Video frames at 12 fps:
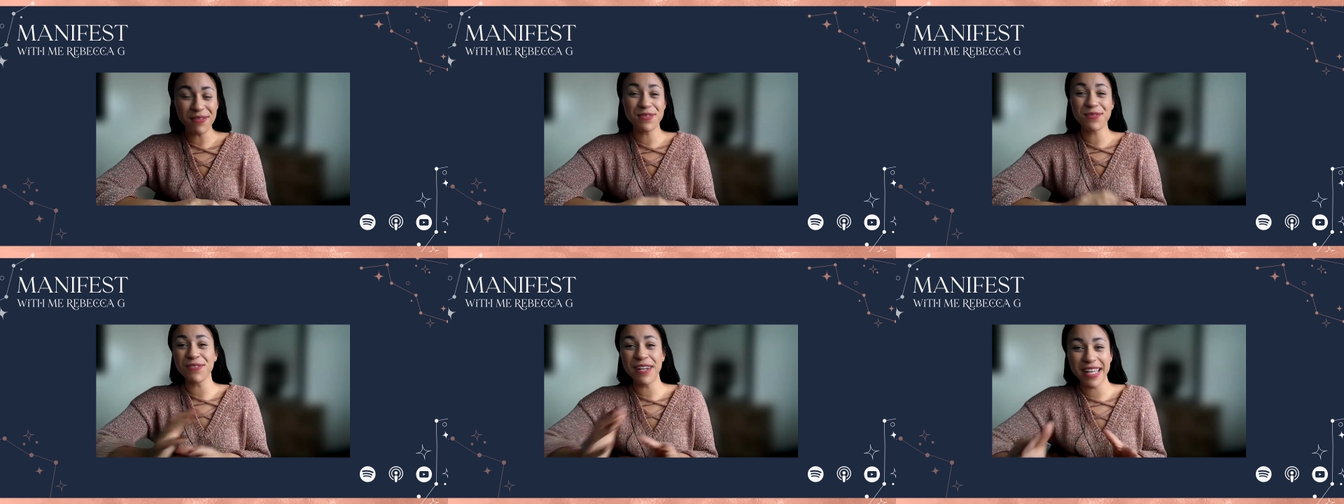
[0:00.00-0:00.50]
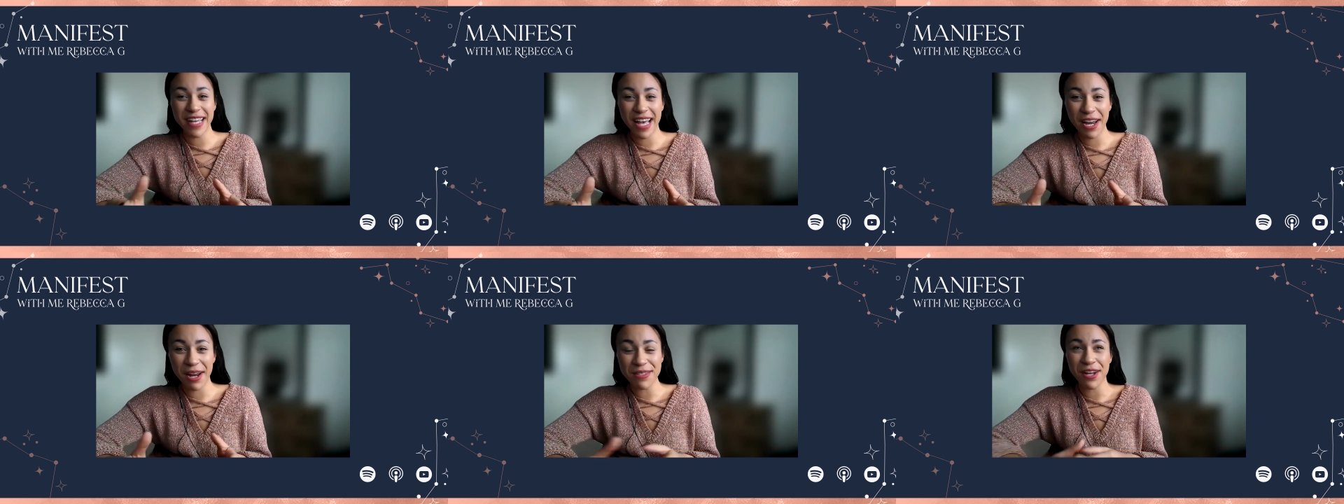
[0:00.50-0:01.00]
I was freaking
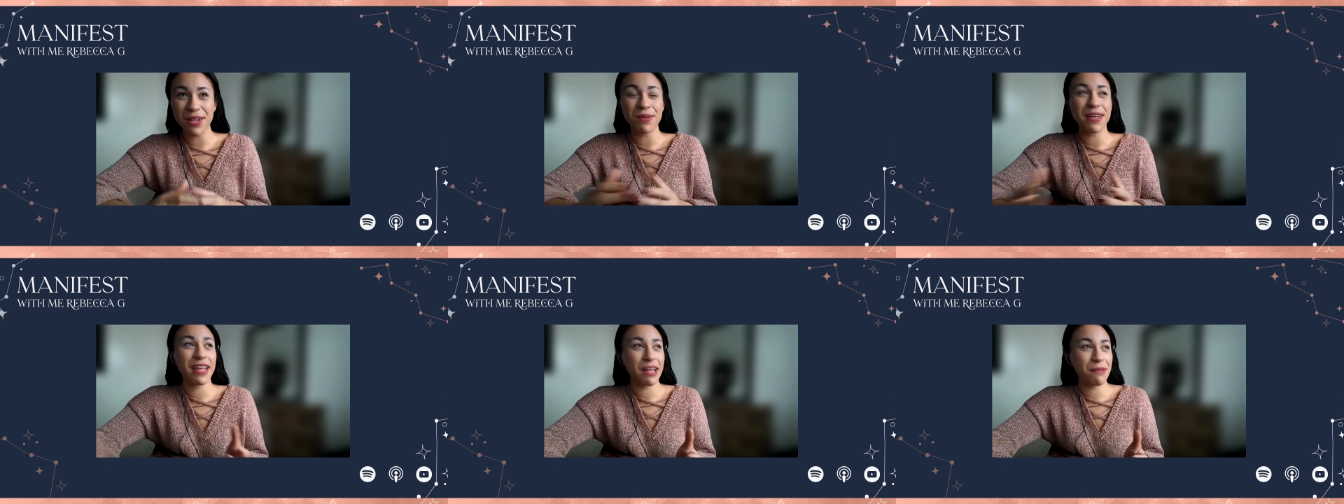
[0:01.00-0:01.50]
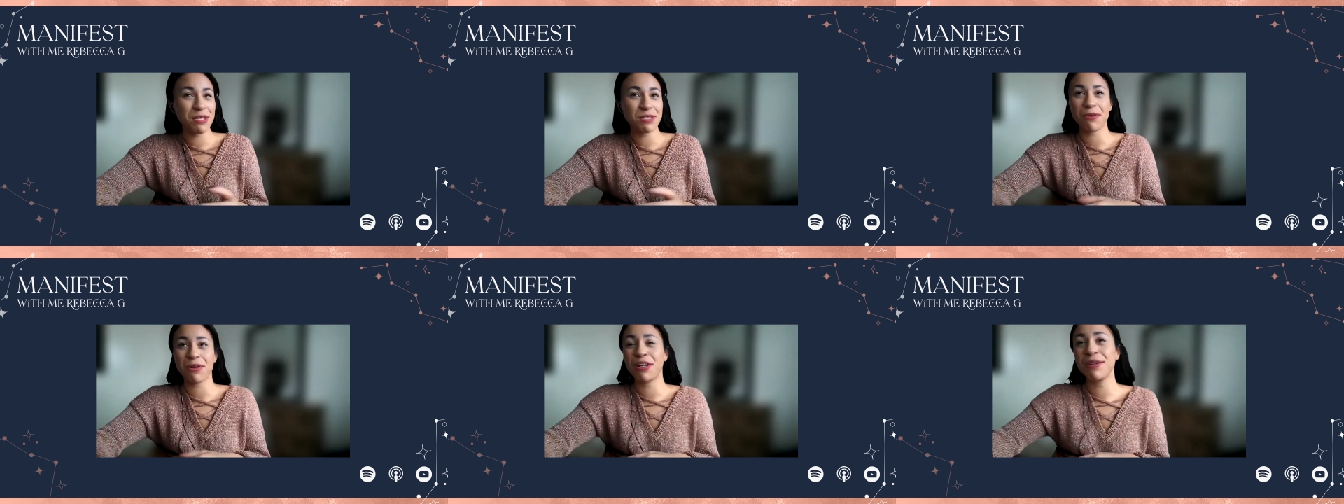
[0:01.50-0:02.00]
out. I was like, are you kidding me? So
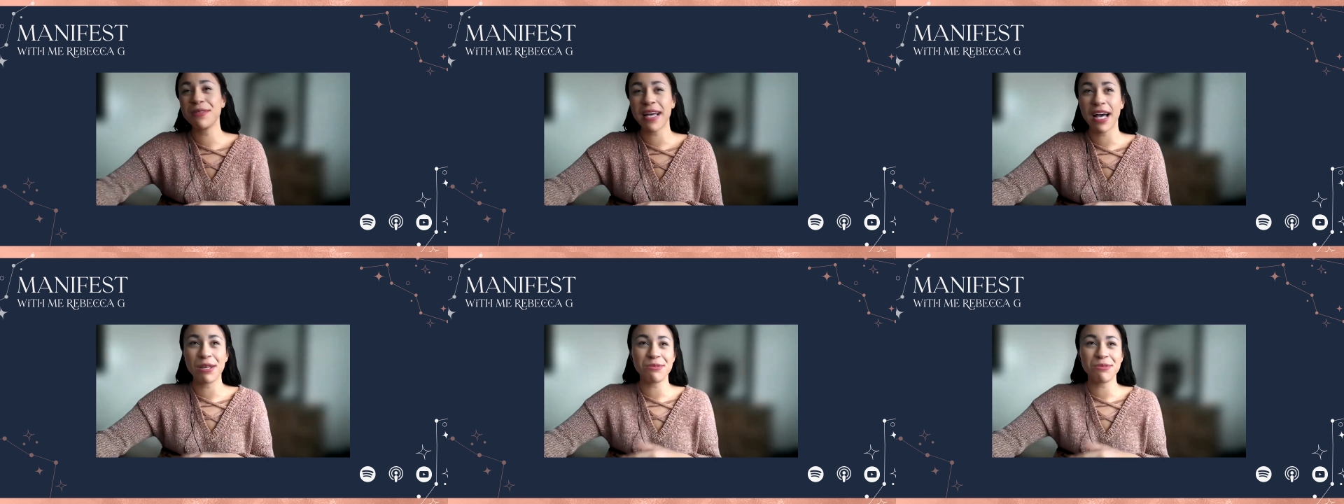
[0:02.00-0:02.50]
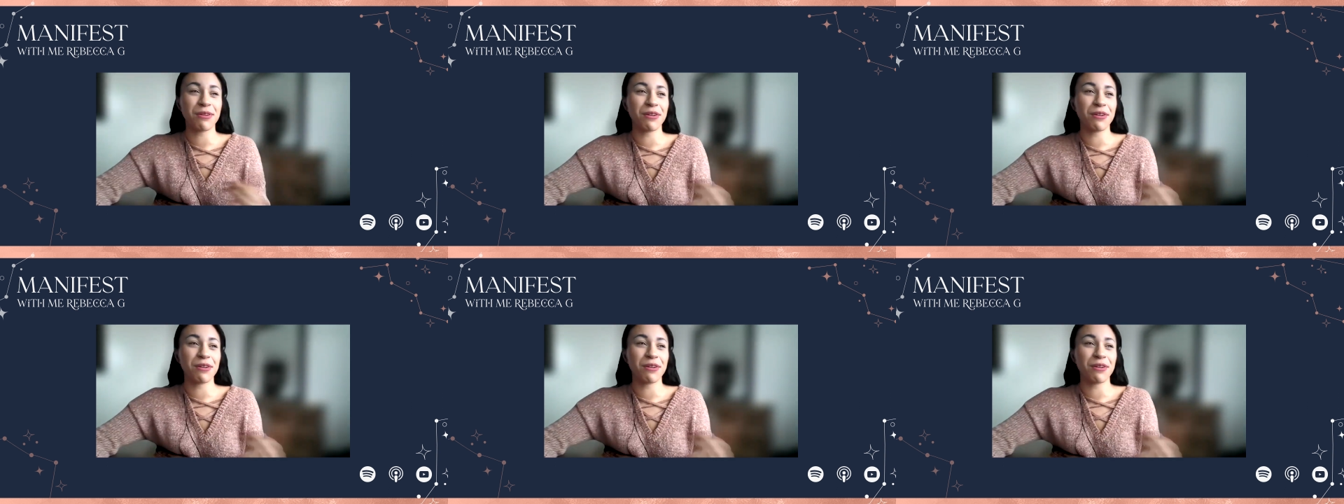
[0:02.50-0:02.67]
we're going to lose the house.